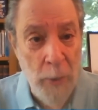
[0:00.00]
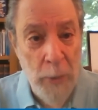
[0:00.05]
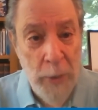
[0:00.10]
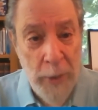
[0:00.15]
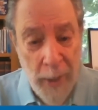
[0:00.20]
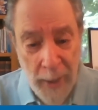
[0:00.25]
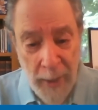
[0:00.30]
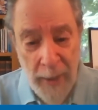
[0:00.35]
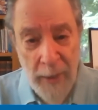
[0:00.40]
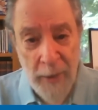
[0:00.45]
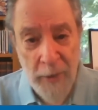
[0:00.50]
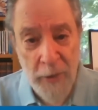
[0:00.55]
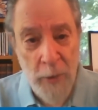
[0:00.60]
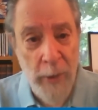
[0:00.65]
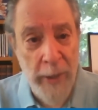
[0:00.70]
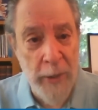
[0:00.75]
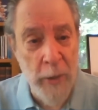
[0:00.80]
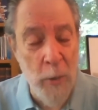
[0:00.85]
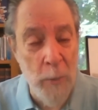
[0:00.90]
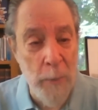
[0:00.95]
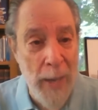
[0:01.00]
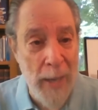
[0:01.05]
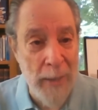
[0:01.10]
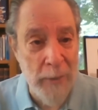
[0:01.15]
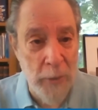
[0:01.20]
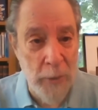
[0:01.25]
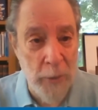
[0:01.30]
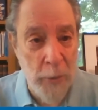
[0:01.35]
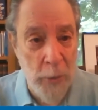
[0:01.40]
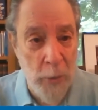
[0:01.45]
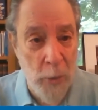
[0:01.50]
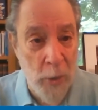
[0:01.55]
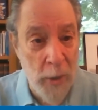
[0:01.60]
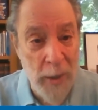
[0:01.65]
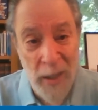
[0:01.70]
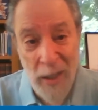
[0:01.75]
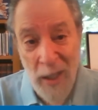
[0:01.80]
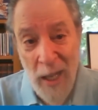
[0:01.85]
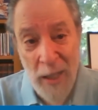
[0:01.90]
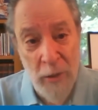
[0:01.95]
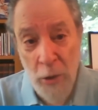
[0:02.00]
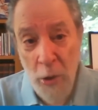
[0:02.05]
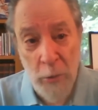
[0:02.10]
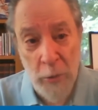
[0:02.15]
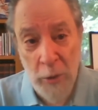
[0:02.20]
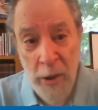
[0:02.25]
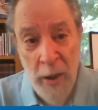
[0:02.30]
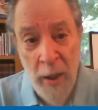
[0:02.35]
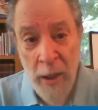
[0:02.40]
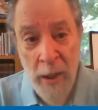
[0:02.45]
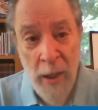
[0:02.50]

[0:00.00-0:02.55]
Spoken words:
Okay, so I go back to New York and I totally